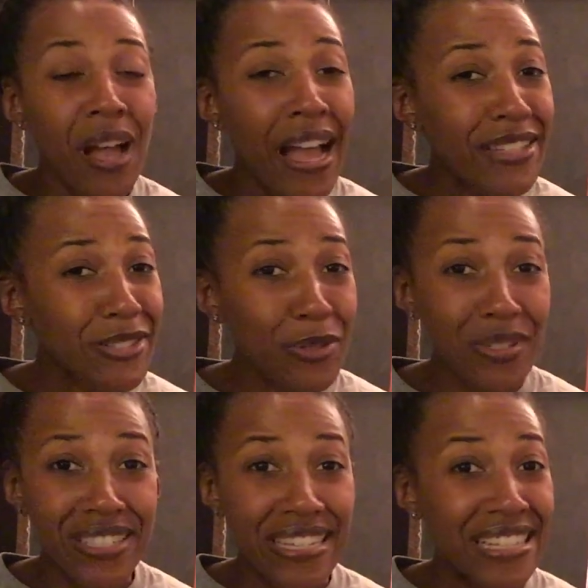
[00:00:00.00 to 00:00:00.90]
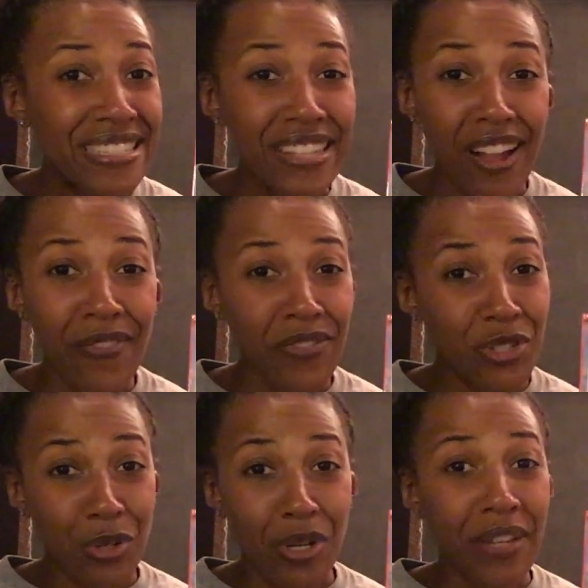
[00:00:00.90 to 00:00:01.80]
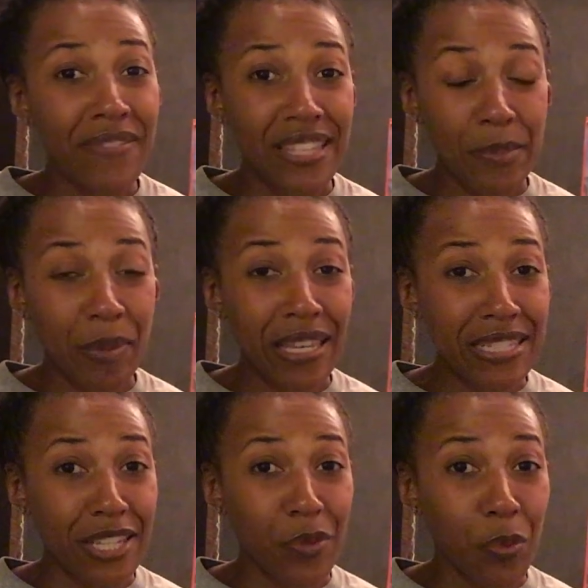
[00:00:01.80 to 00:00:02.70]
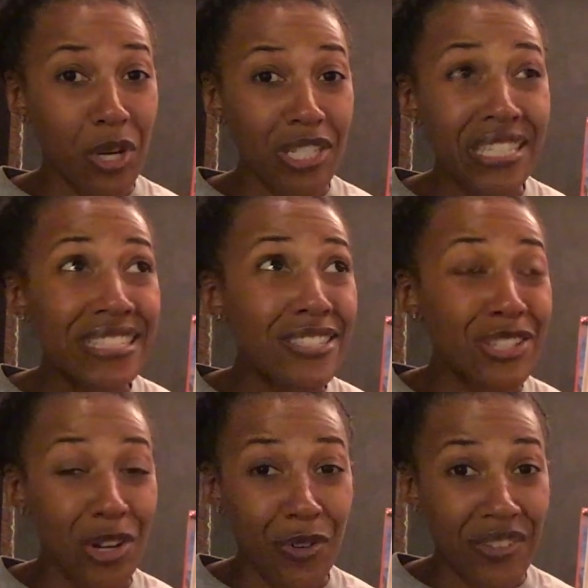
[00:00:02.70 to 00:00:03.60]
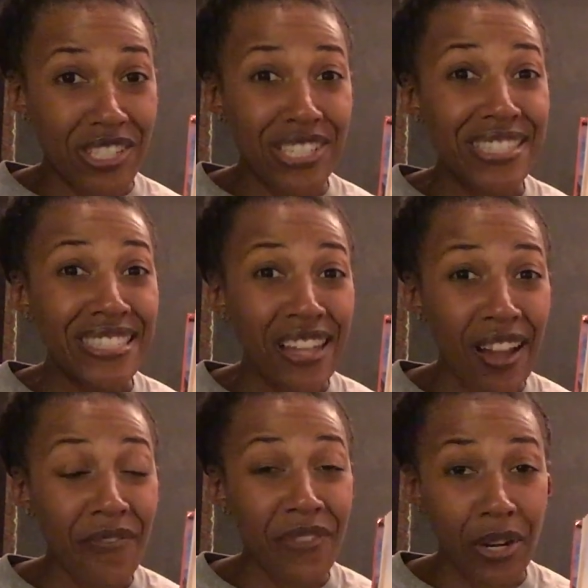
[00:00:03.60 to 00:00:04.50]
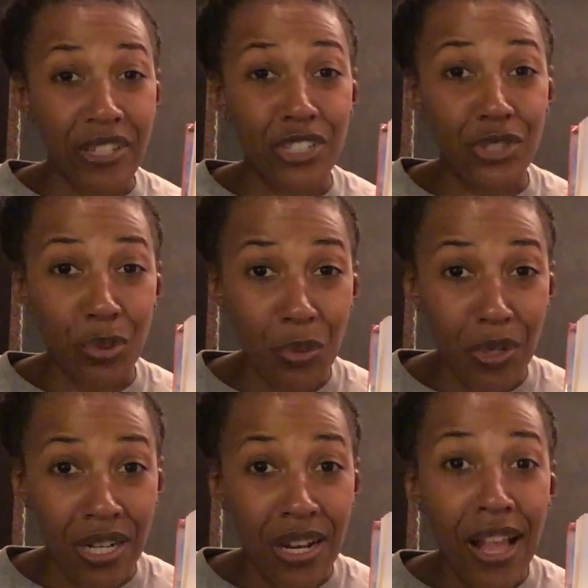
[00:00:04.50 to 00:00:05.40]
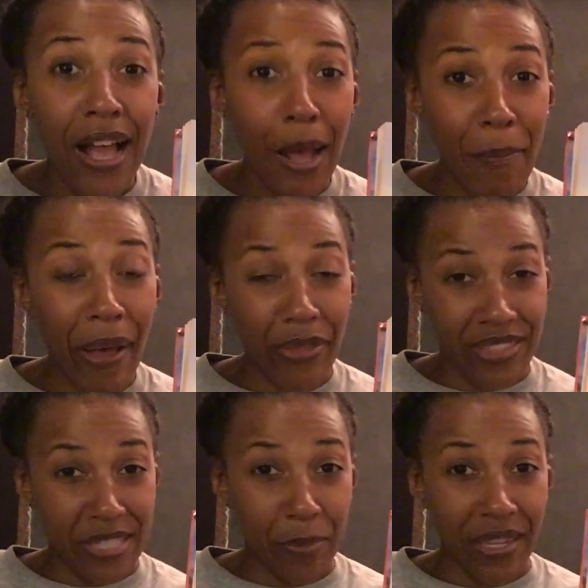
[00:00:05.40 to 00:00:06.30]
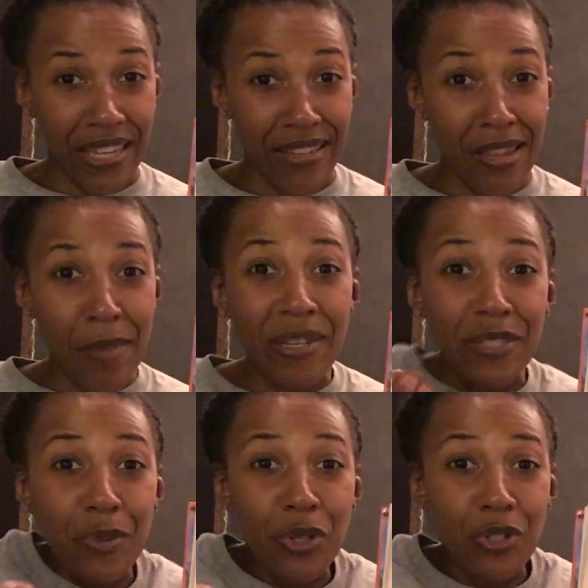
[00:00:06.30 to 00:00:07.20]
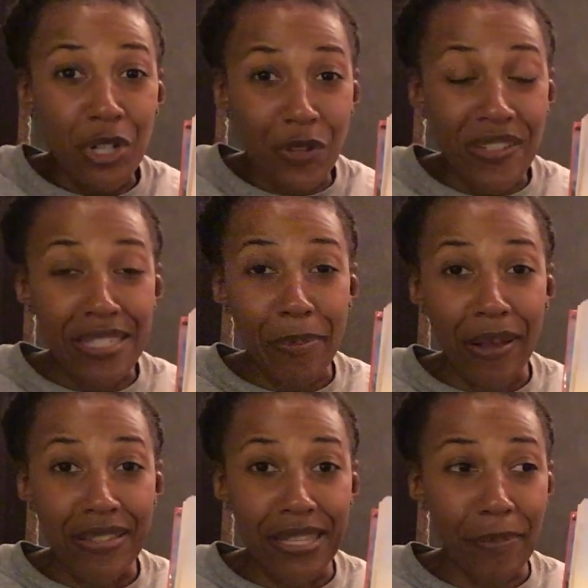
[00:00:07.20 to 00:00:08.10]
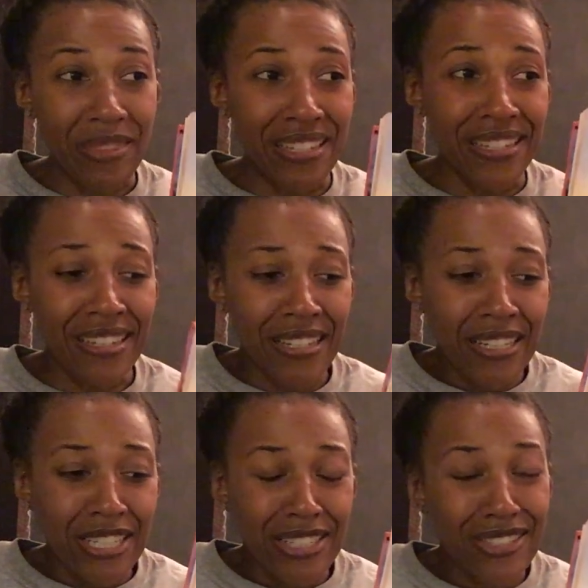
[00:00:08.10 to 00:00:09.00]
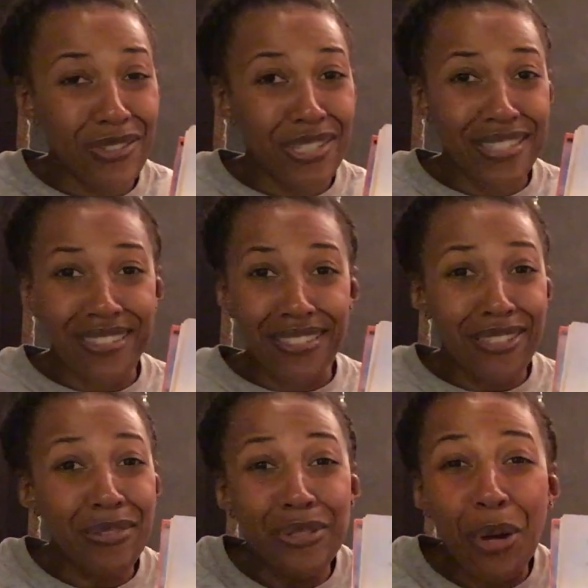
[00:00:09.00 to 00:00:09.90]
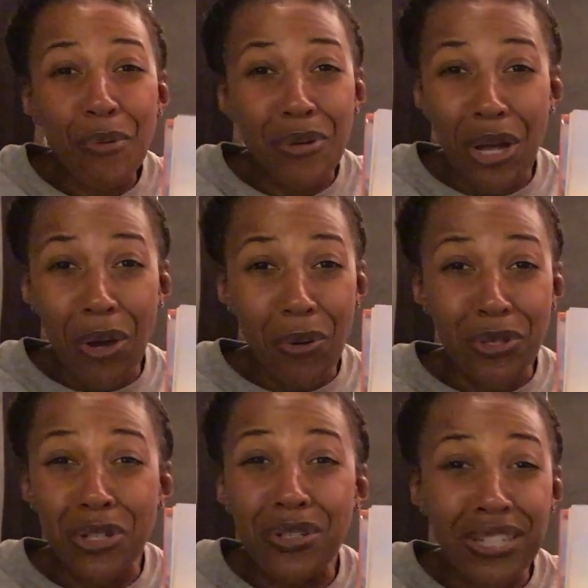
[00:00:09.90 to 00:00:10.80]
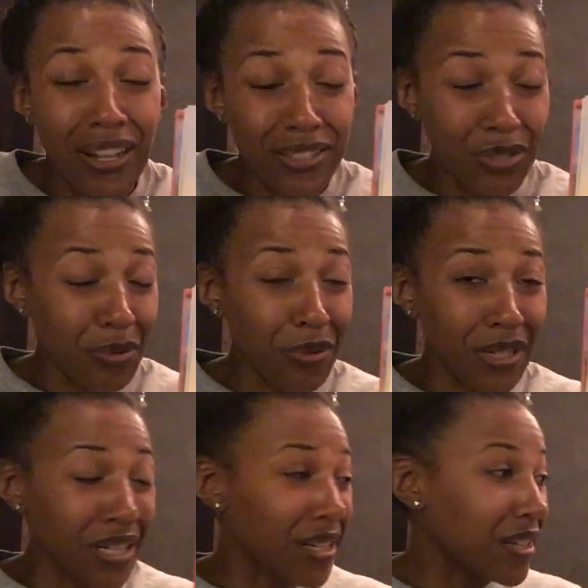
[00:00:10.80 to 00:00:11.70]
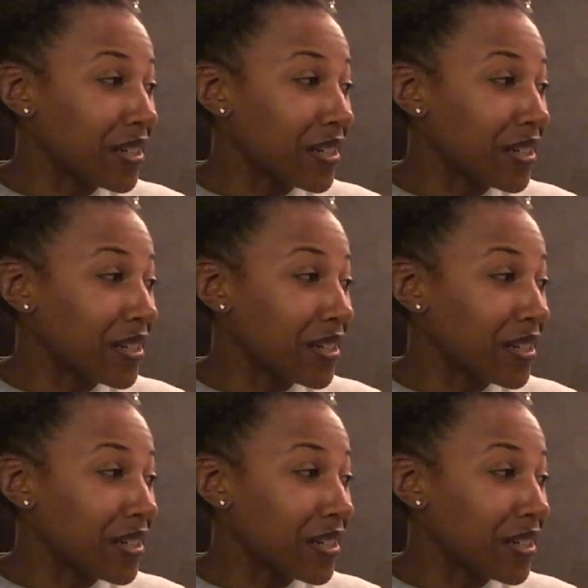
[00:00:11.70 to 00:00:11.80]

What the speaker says: Isatou is not sure if this plan's gonna work. She's nervous. She's not very sure about this plan. Because when you're nervous about something, you don't know. You're not sure.